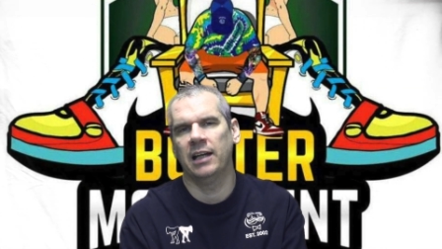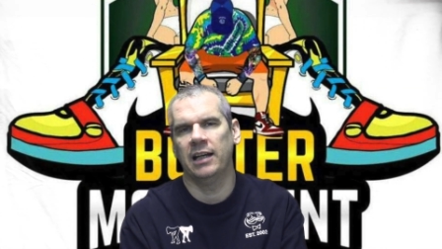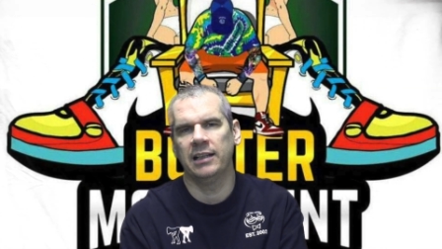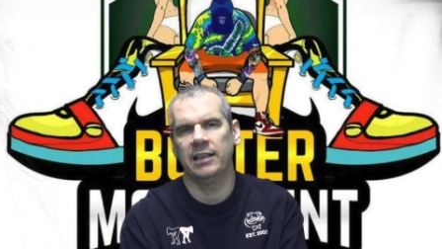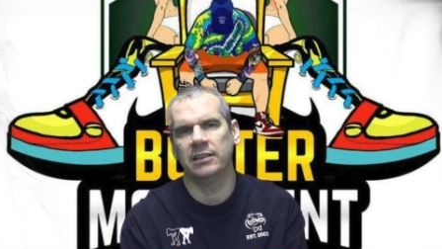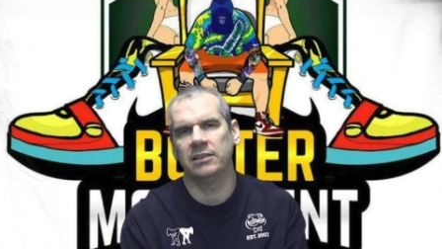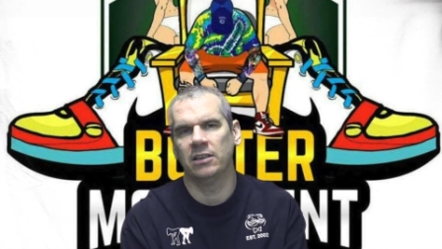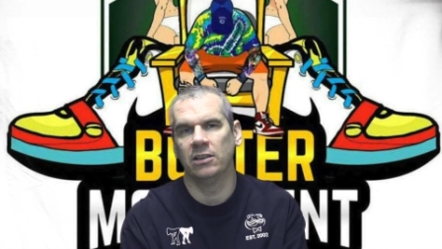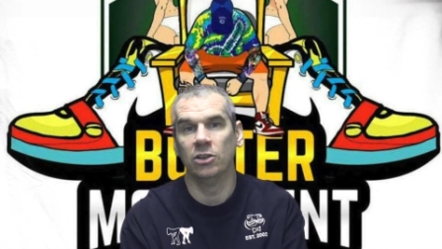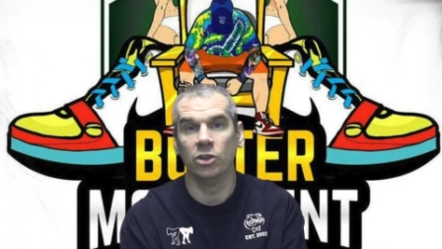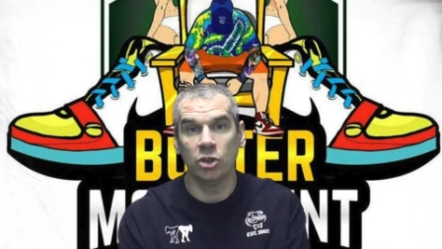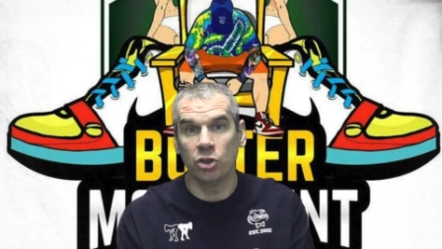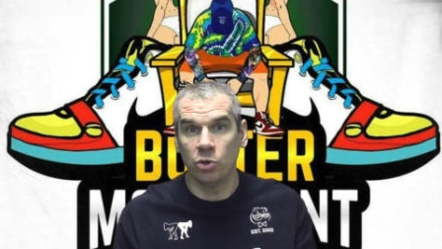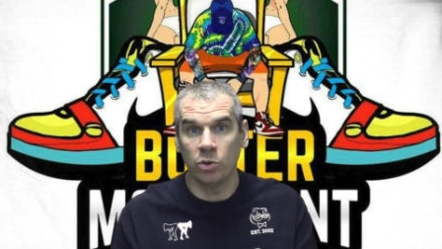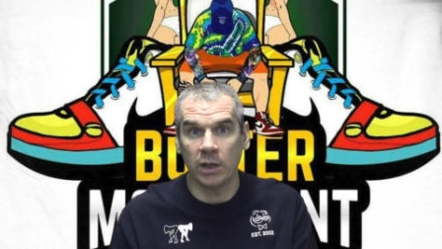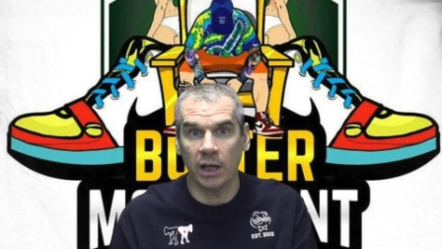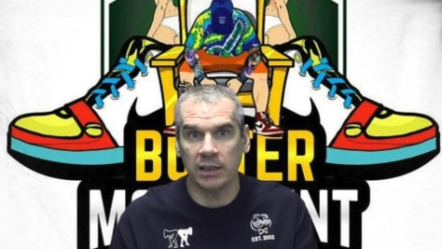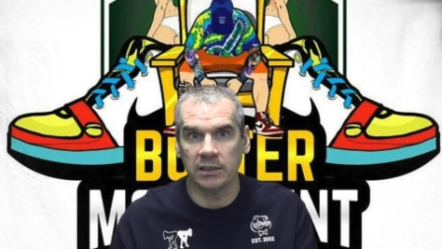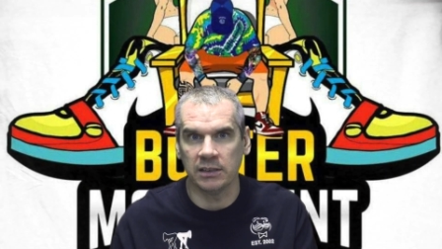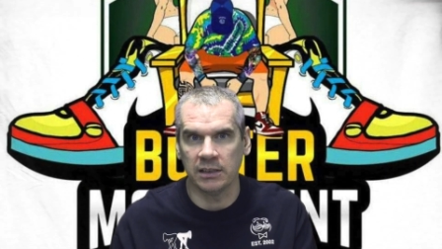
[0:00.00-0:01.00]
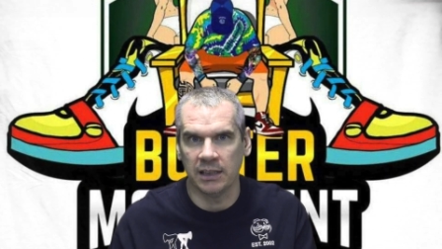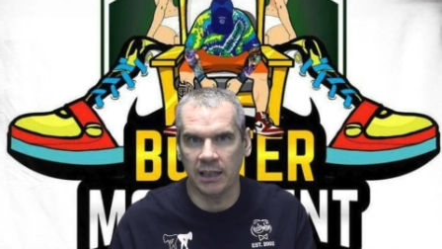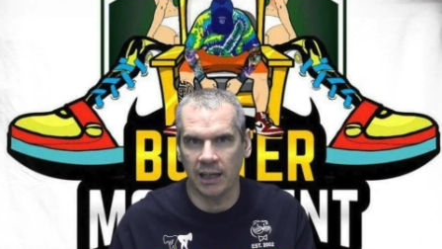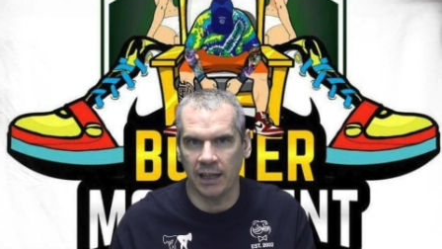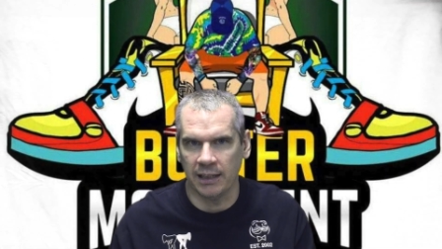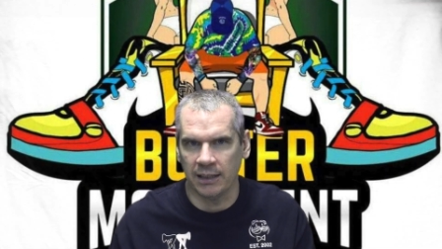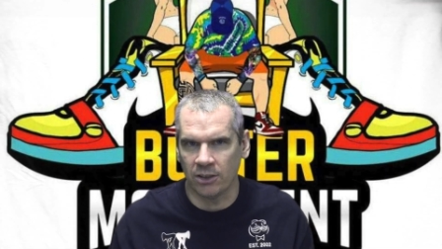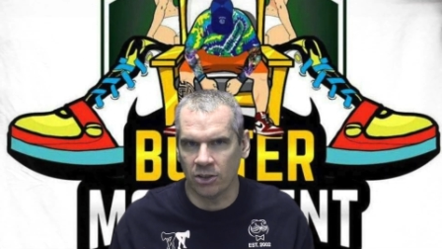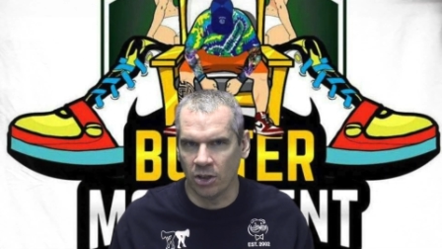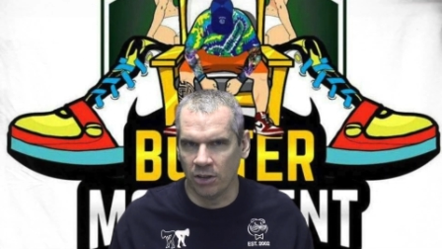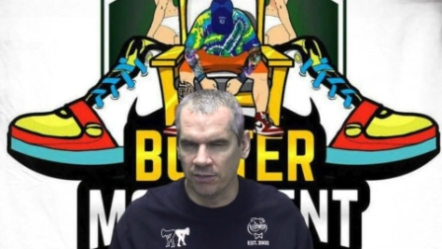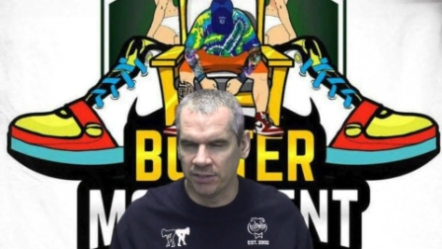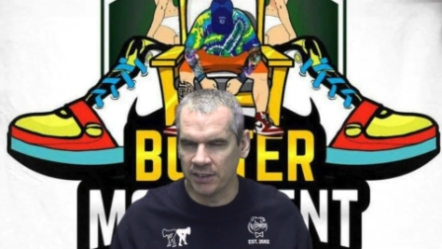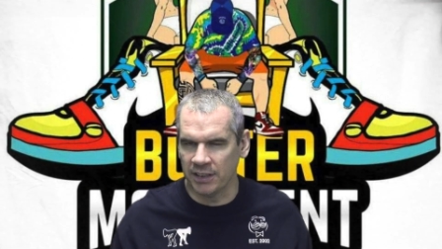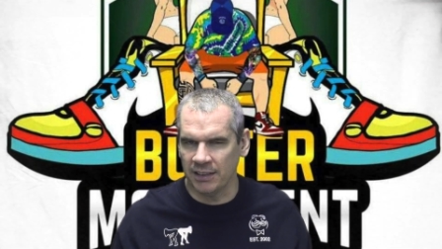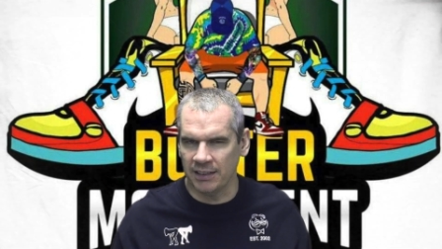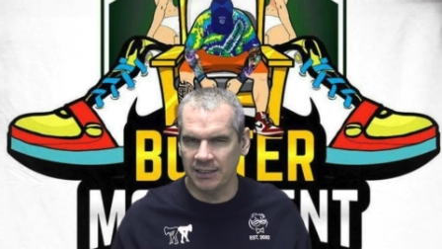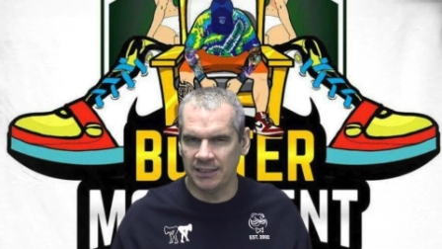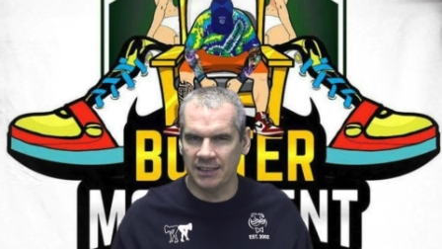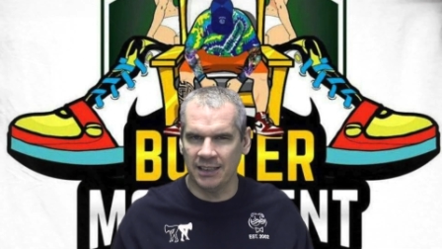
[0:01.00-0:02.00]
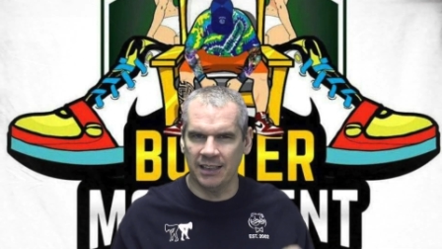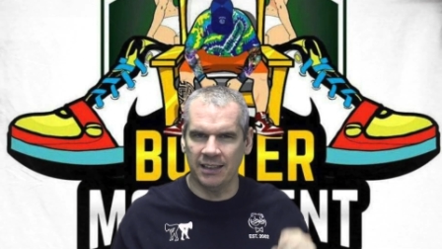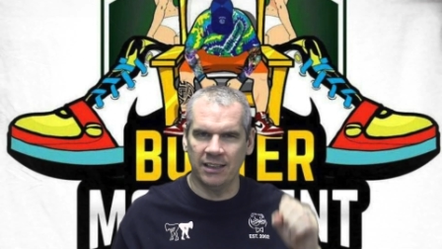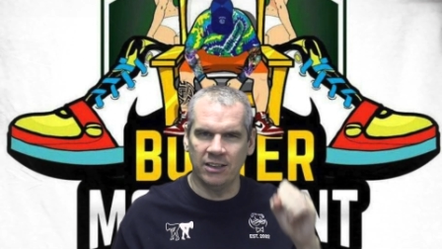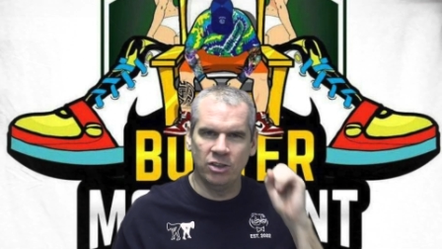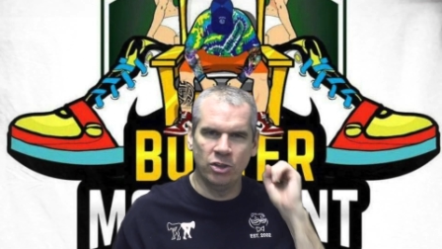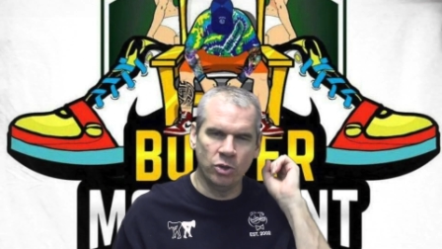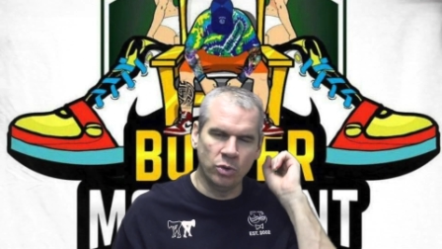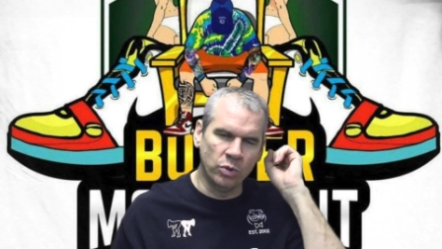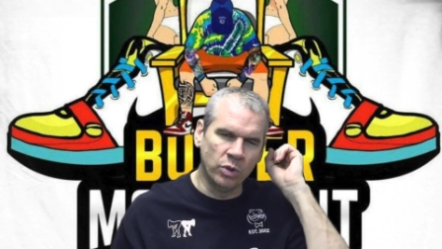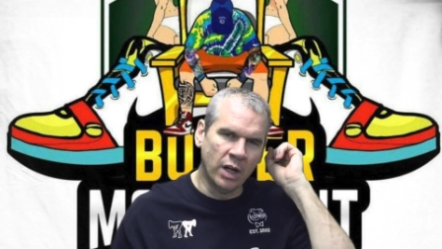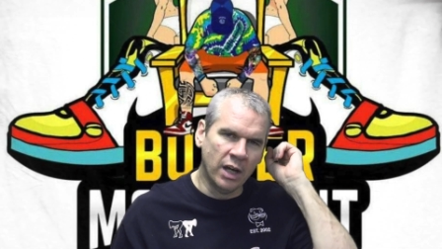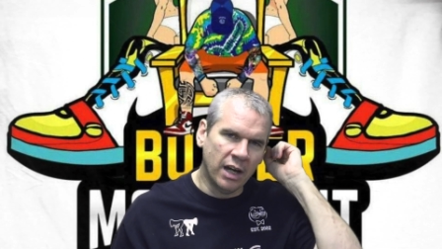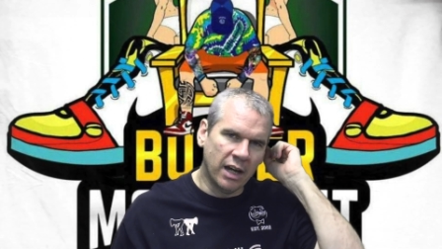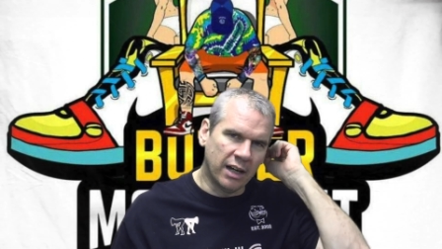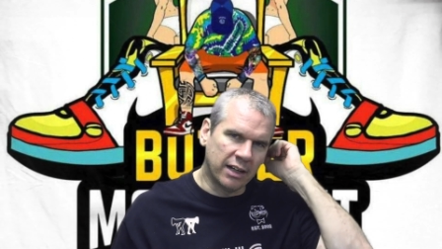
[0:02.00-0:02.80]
I get to look you guys in the eye and confidently say that you